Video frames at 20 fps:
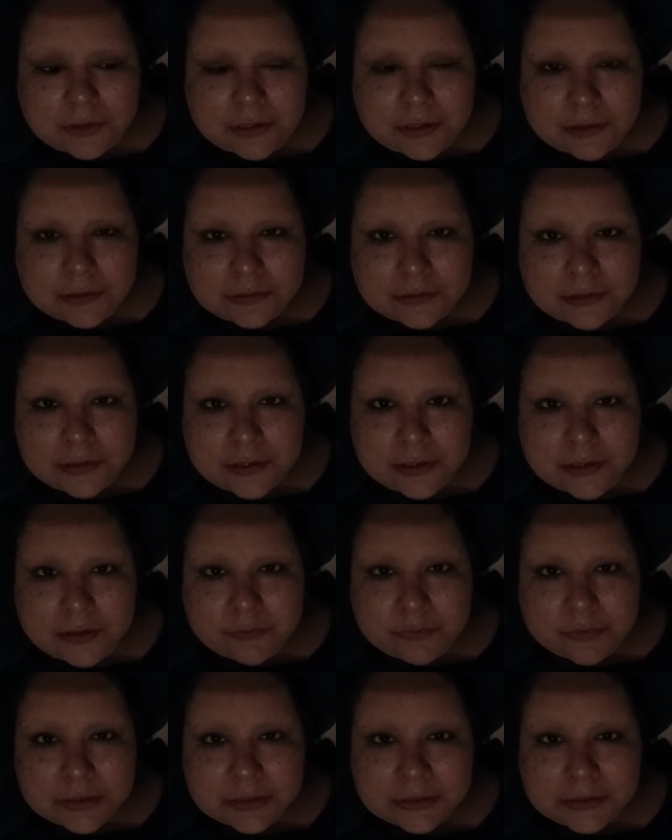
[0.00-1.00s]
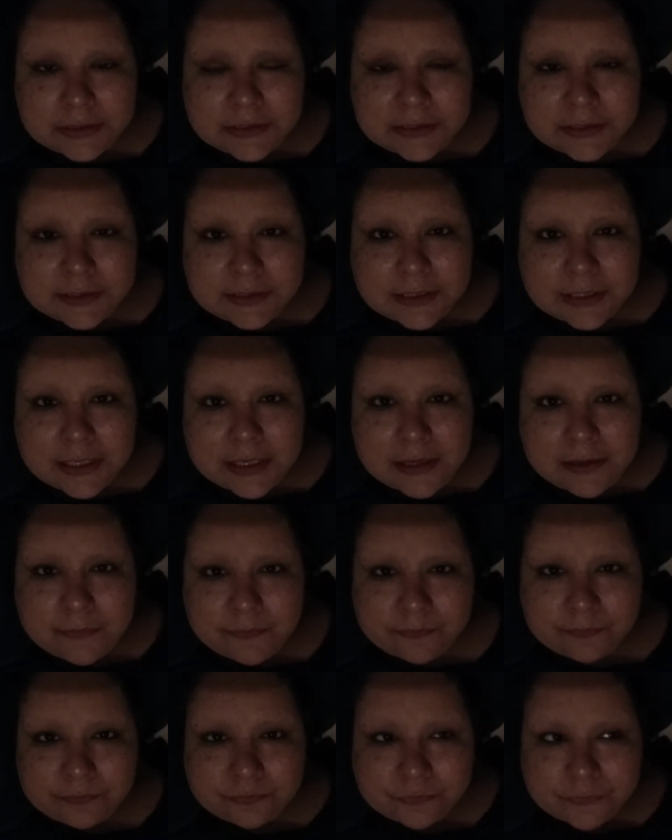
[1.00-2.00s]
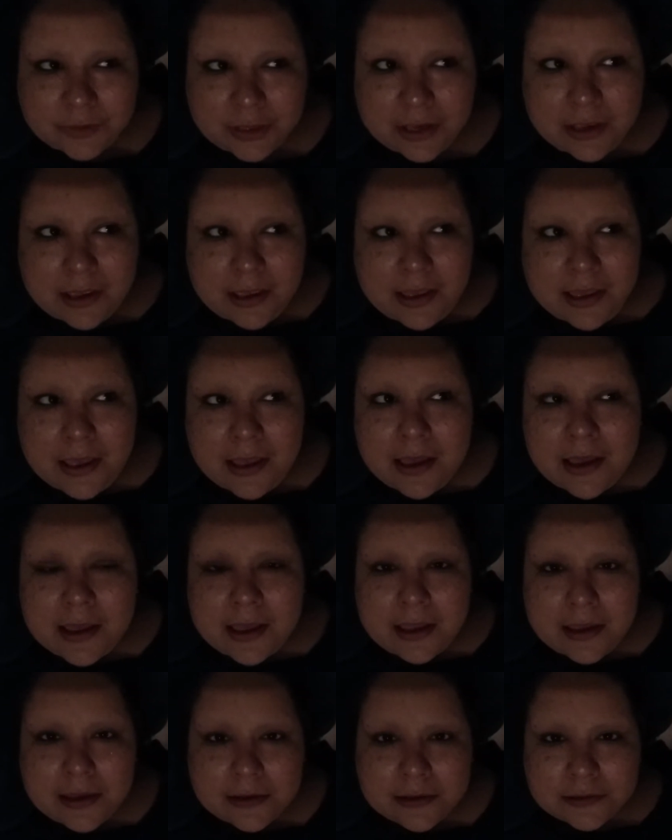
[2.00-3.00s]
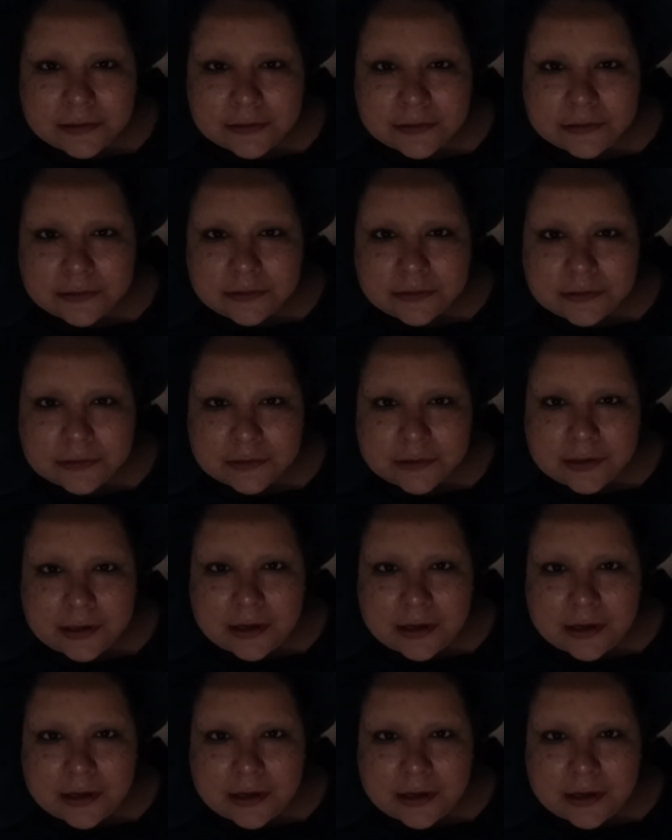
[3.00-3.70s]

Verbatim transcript: hustling and bustling city, and